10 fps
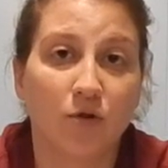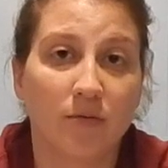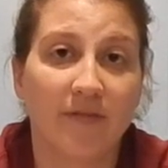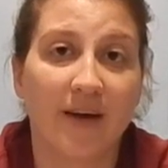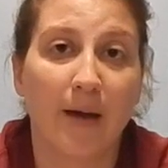
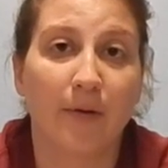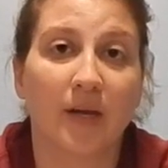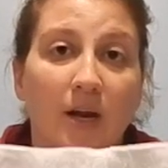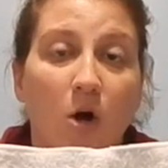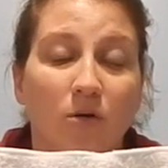absorbent
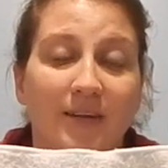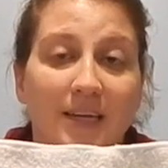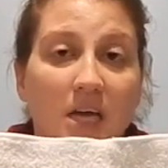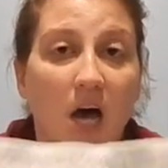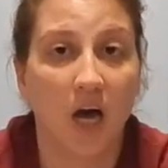fabric. It holds
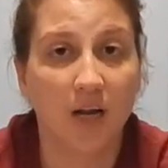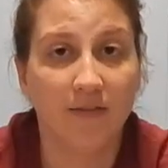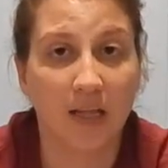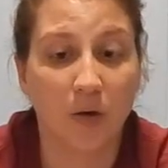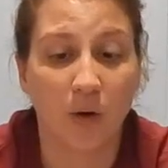a ton
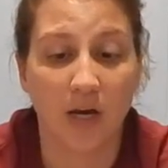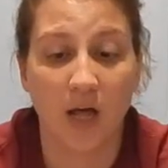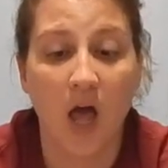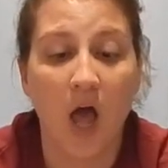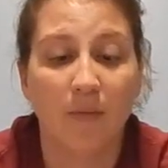of liquid
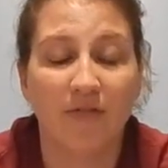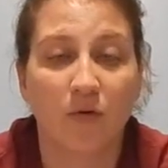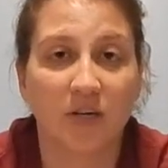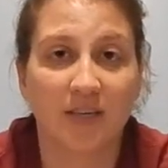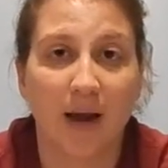
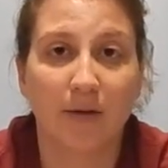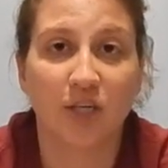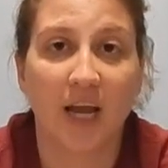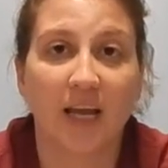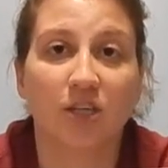before it's time to
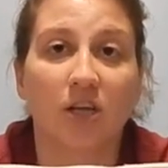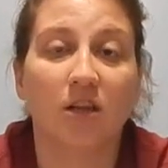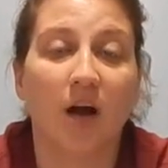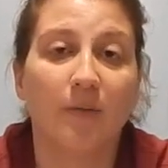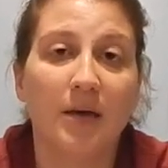change. A
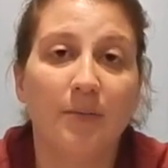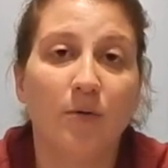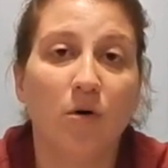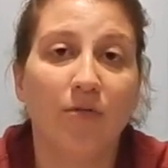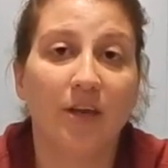lot of
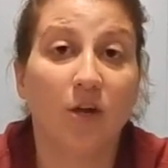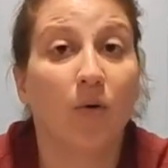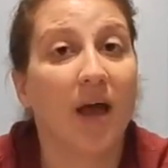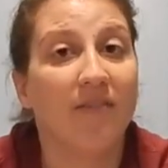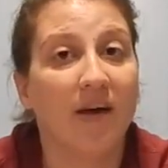people that
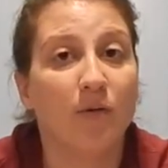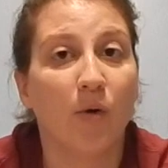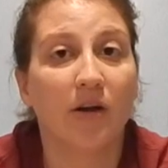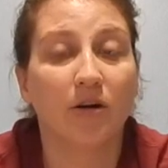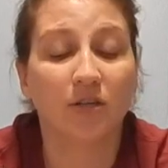don't have heavy
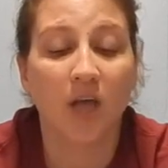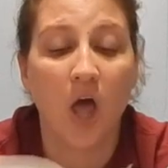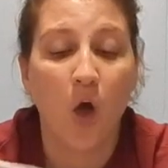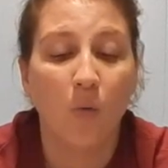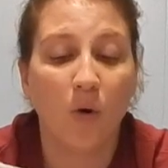wetters
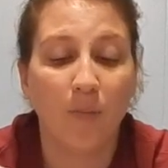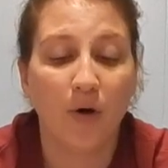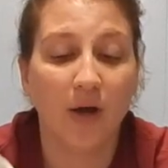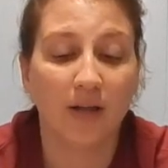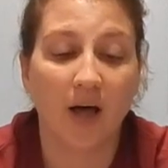will
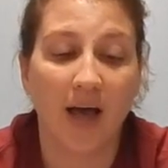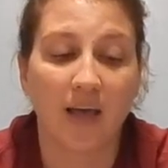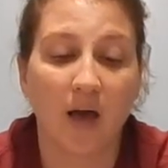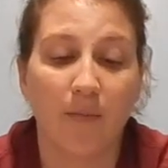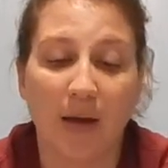put
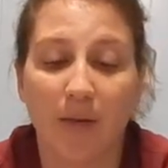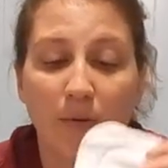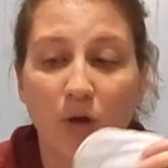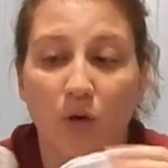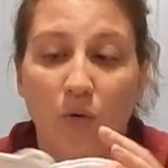like a
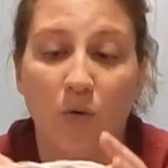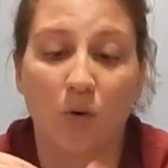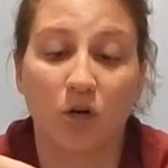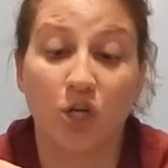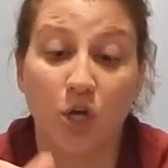bamboo
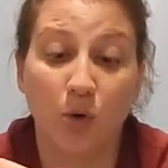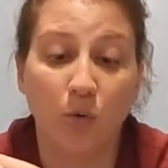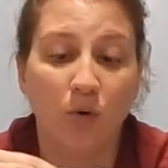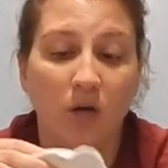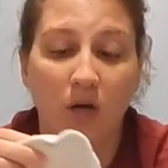or 2